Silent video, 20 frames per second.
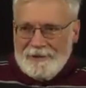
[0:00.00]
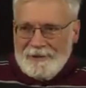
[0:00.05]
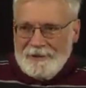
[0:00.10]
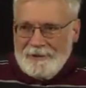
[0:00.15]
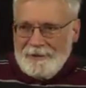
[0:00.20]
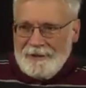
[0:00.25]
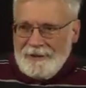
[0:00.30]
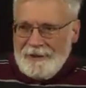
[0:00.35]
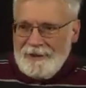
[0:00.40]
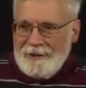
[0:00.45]

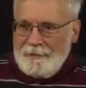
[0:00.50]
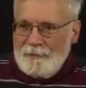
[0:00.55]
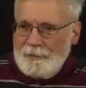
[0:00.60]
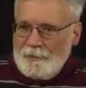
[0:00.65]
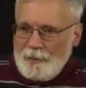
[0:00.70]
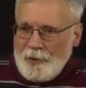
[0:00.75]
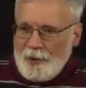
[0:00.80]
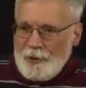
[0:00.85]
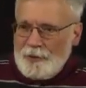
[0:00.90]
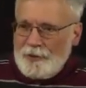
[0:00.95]
You know,
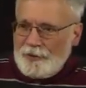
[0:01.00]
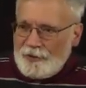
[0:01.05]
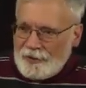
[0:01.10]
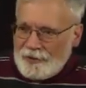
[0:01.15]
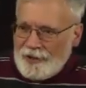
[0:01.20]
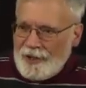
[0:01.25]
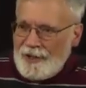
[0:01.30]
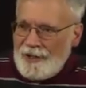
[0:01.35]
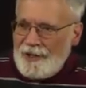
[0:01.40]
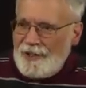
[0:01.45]
both
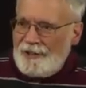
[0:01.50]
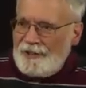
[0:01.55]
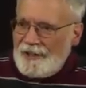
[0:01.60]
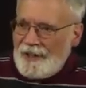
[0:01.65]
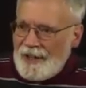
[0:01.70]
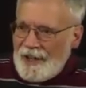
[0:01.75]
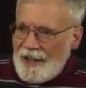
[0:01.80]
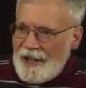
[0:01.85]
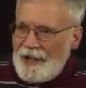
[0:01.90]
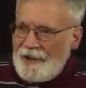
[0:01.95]
sides
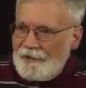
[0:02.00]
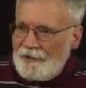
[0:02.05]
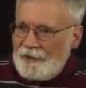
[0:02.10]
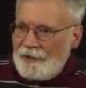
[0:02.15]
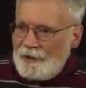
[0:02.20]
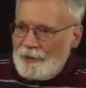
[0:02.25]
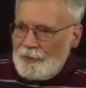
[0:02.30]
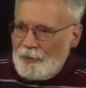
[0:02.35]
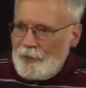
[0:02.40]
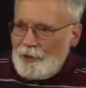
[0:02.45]

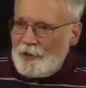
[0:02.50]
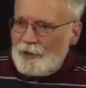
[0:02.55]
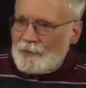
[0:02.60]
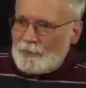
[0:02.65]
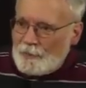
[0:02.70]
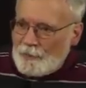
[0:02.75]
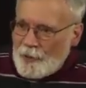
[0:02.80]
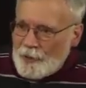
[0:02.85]
have to work.